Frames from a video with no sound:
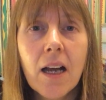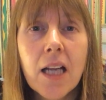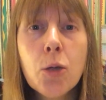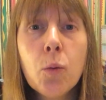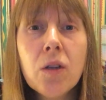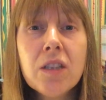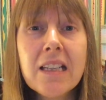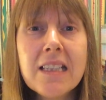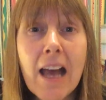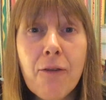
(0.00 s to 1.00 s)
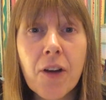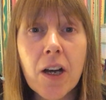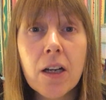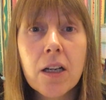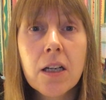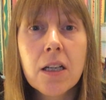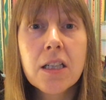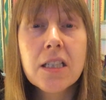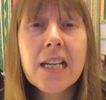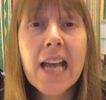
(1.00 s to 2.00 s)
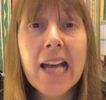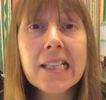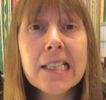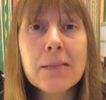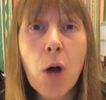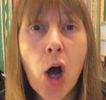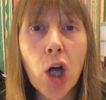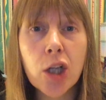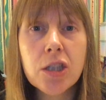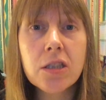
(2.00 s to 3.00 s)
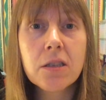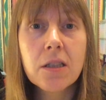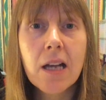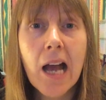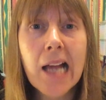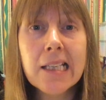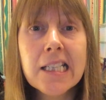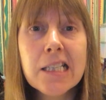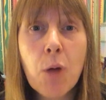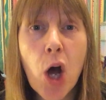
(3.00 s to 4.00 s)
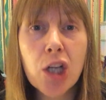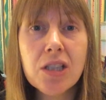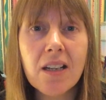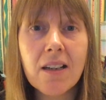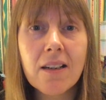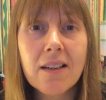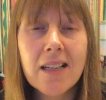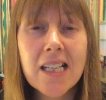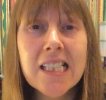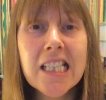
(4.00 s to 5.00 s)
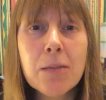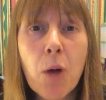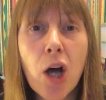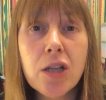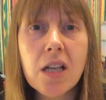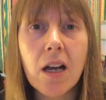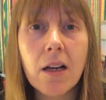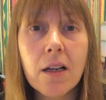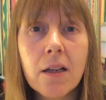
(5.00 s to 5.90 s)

and you will endeavour to get smart and smarter and smarter.